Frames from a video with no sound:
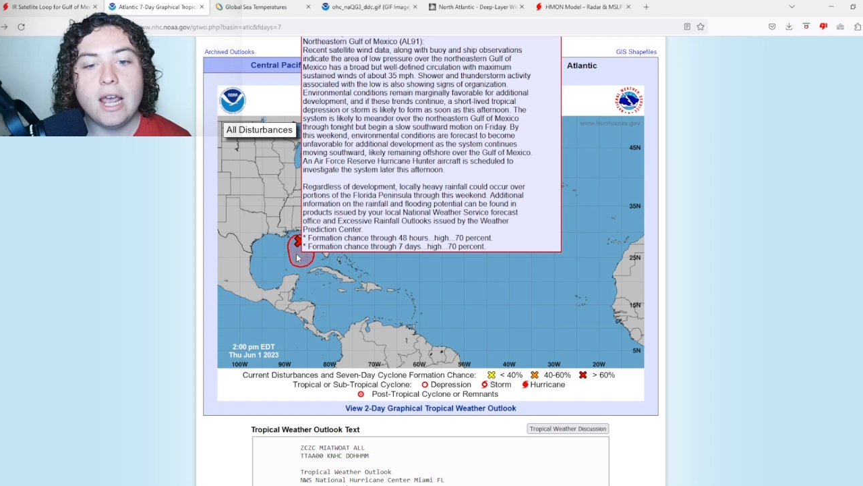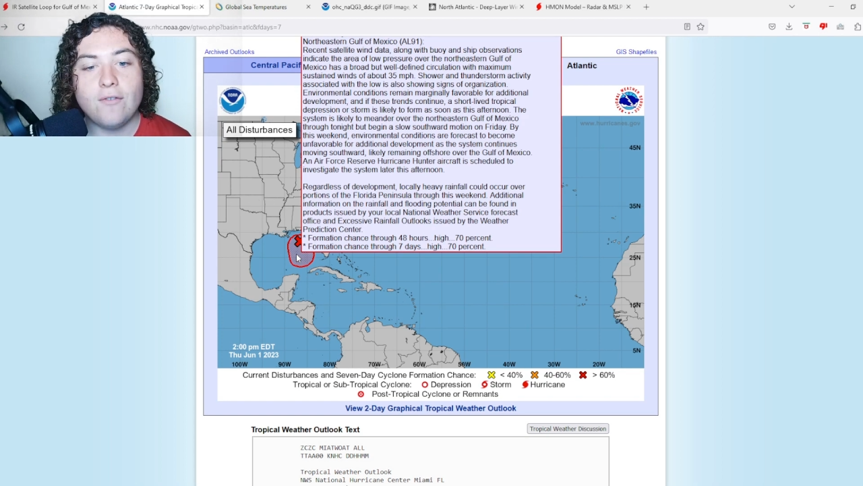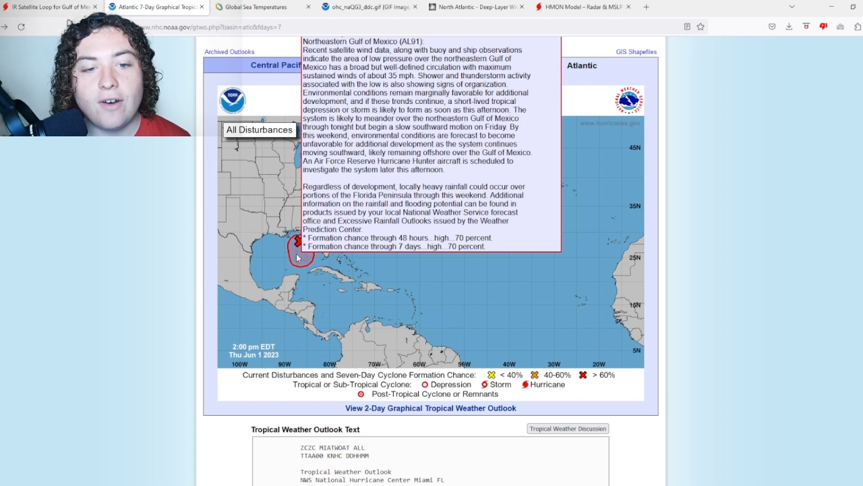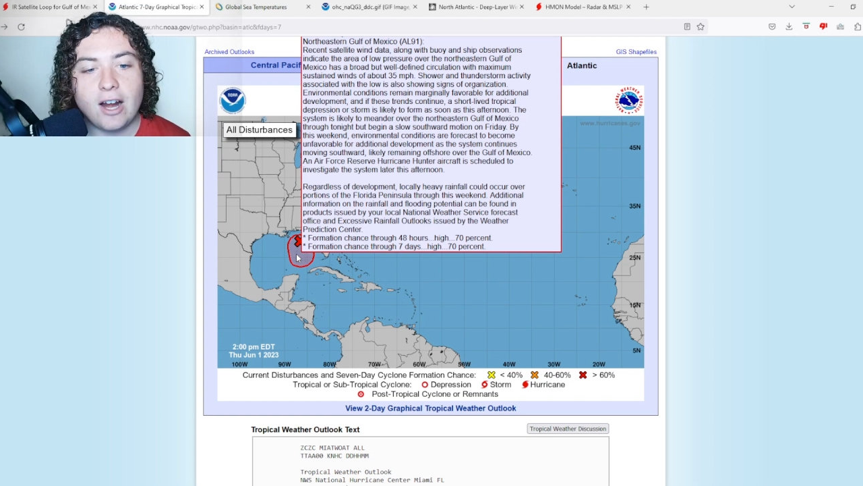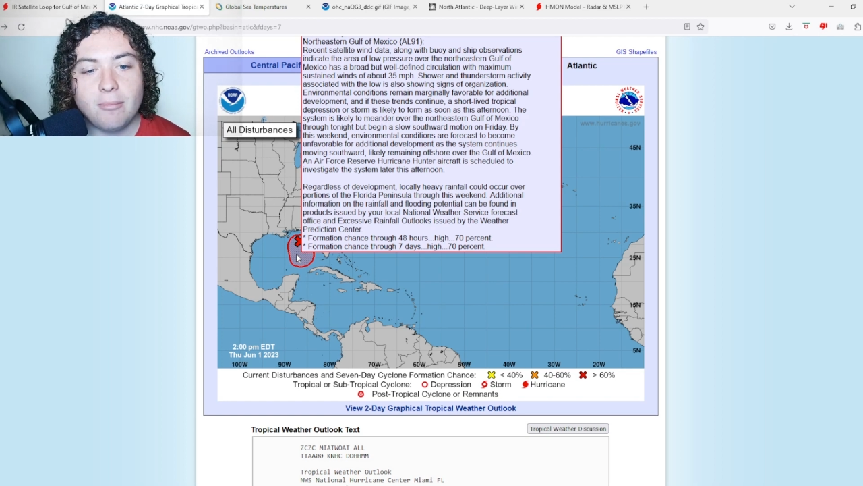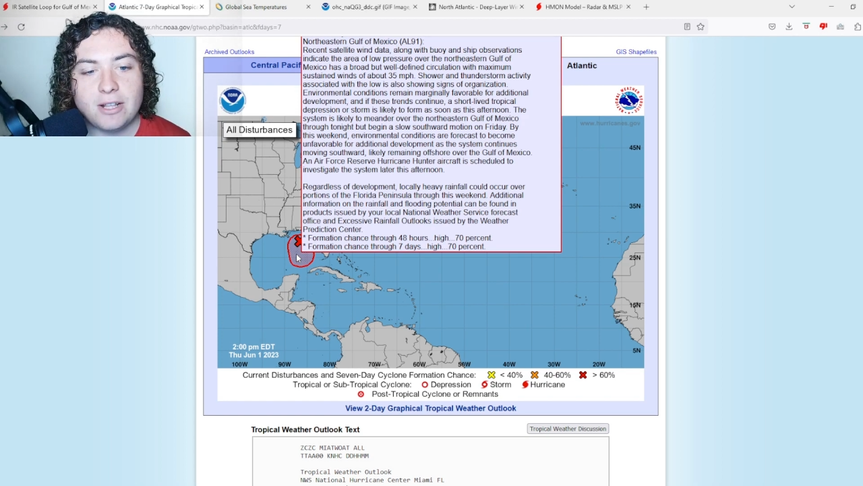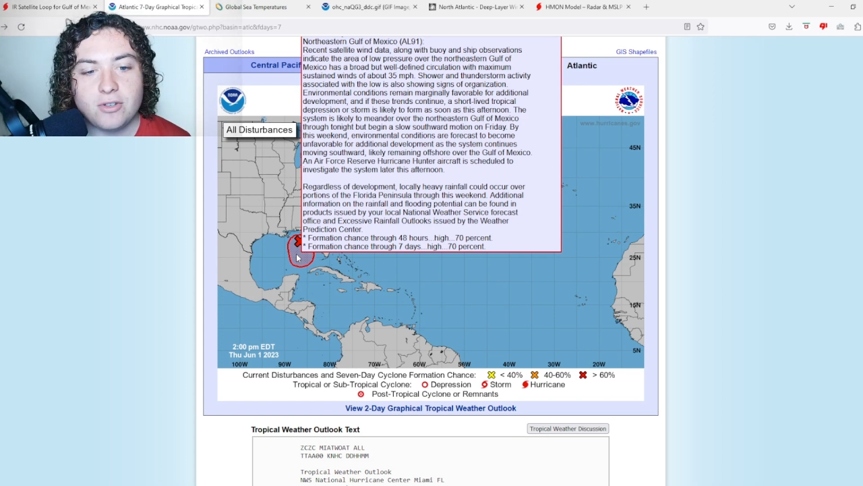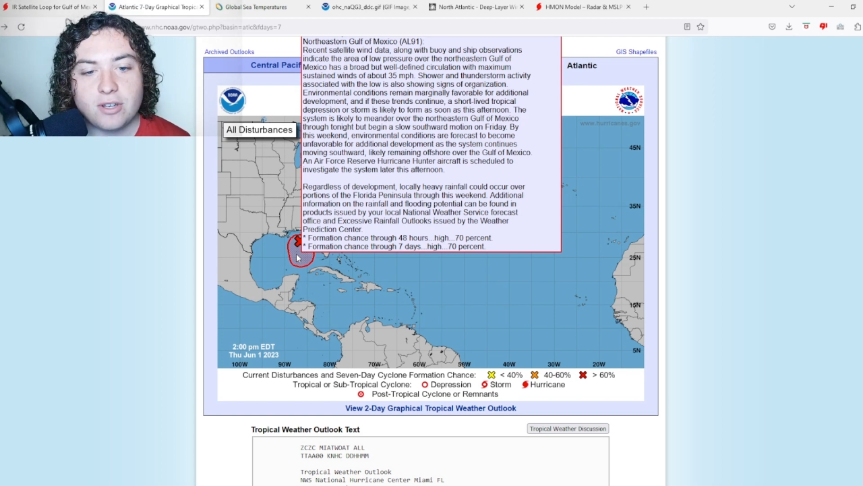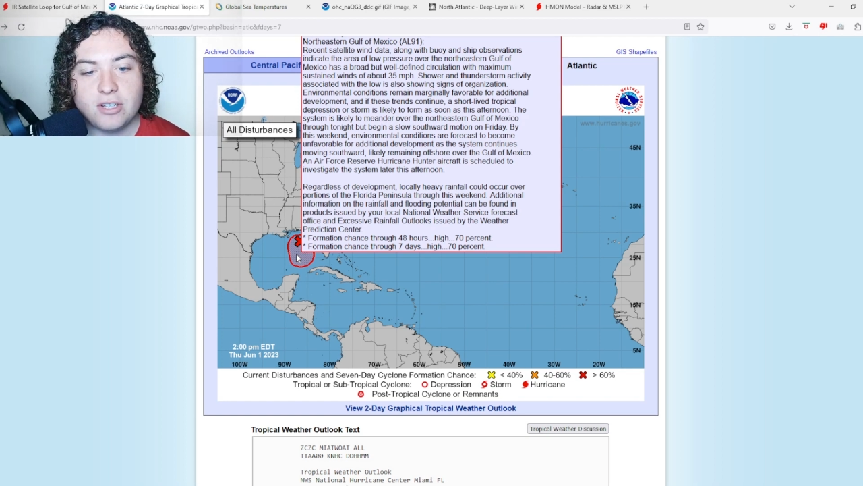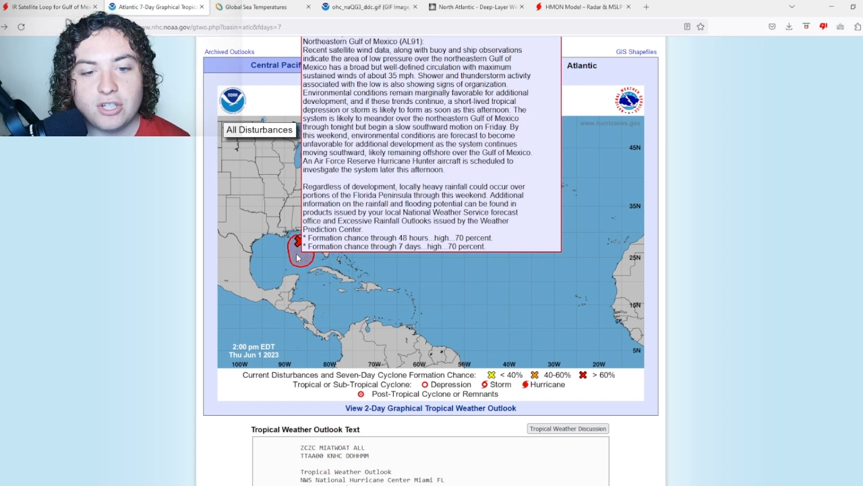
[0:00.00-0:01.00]

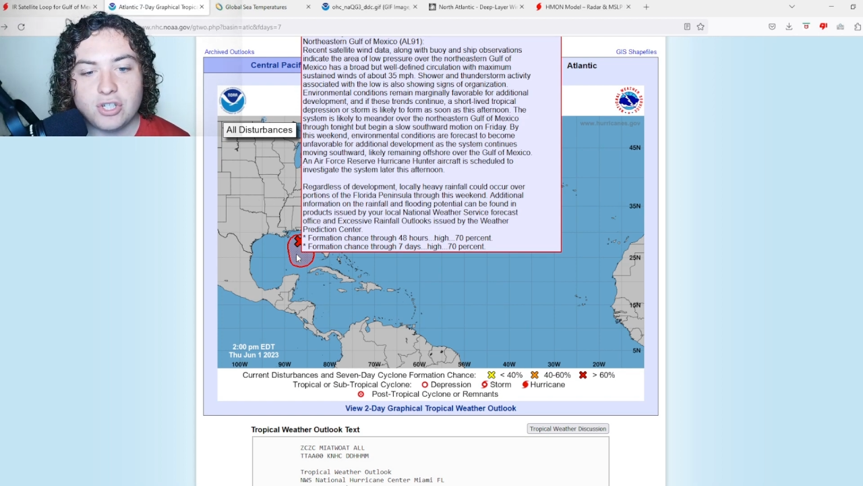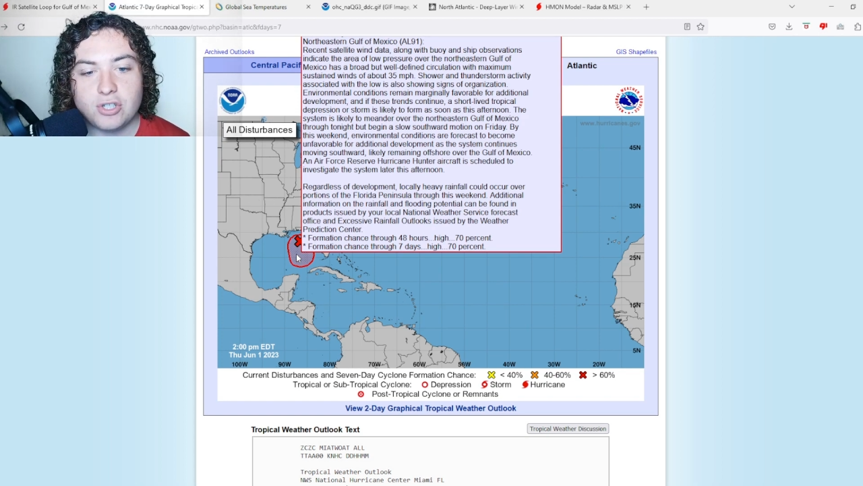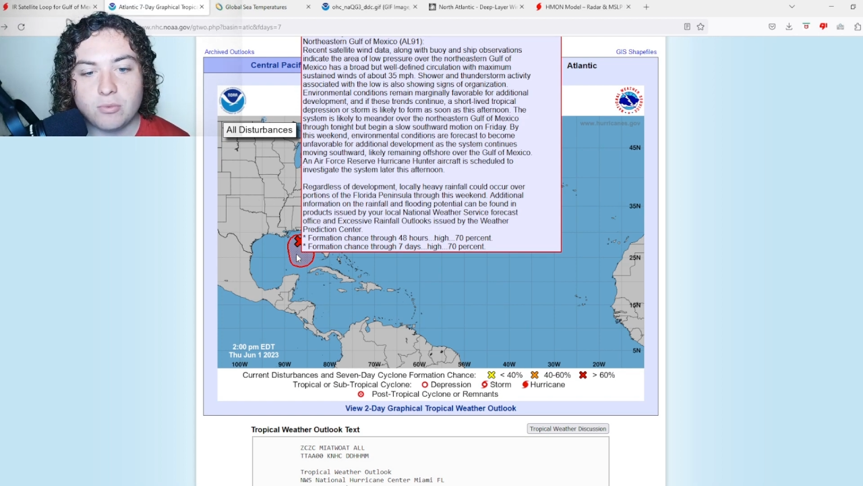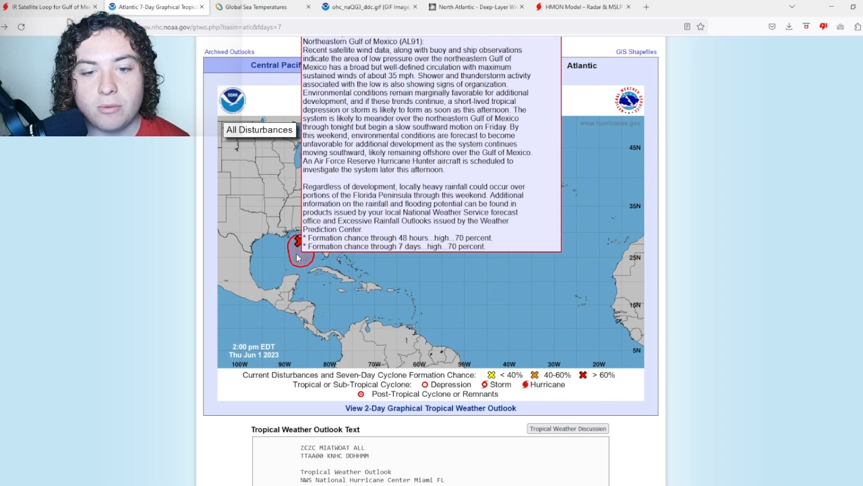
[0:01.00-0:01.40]
Environmental conditions